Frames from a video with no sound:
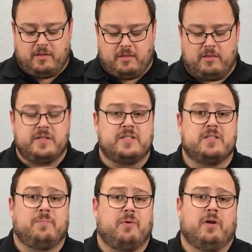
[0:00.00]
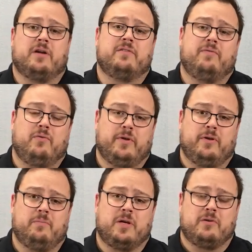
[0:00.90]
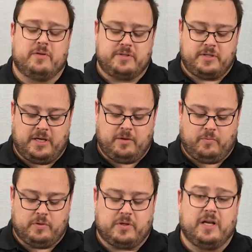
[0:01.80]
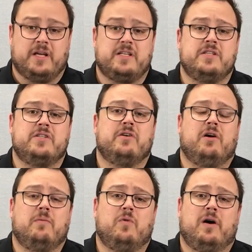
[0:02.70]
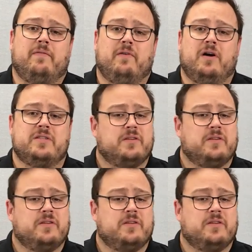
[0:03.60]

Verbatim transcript: this is the product for you because it will connect into your home Wi-Fi.